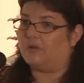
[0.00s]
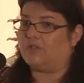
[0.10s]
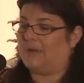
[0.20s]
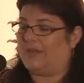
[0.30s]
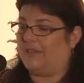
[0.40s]

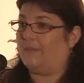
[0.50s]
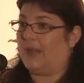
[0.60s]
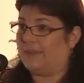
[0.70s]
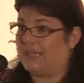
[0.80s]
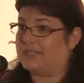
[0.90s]
do anything
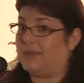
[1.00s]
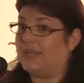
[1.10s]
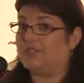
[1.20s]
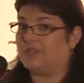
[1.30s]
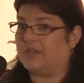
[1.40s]
about
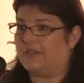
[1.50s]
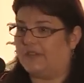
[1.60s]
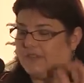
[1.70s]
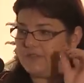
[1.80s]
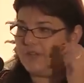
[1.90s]
emancipation. I
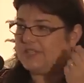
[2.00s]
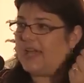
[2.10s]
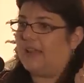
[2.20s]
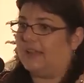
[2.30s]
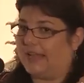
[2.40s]
think that's very
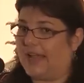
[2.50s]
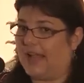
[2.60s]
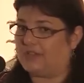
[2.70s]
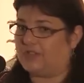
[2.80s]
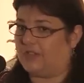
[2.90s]
telling,
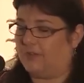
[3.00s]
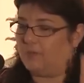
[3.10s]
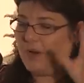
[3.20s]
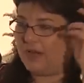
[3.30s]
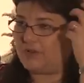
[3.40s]
actually,
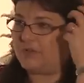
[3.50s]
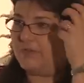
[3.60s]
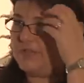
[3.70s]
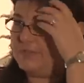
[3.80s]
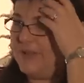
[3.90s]
of where sort
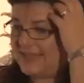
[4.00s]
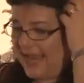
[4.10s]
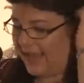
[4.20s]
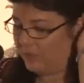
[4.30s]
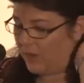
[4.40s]
of these men's
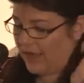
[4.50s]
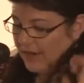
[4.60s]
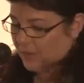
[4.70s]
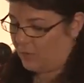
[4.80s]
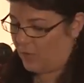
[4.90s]
head
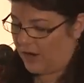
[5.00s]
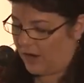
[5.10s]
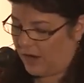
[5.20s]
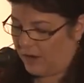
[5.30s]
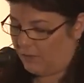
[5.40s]
were,
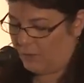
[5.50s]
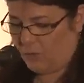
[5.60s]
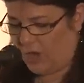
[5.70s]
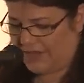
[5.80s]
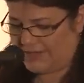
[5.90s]
were
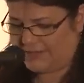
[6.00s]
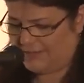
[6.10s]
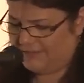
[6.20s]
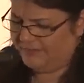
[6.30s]
was.